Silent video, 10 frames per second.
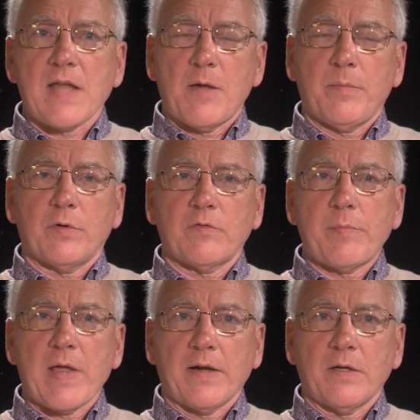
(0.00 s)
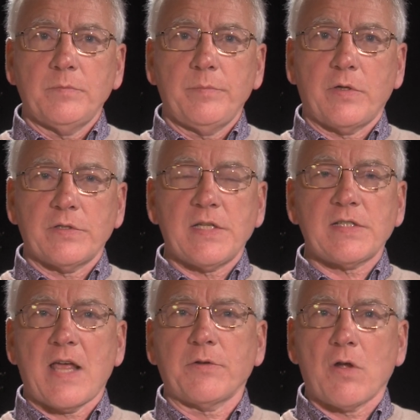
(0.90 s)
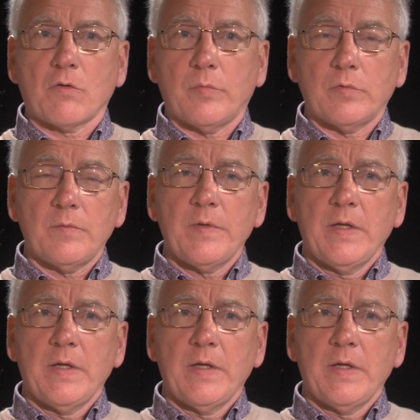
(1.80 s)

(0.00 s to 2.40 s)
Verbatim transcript: soundboard of a piano because it sounds horrible.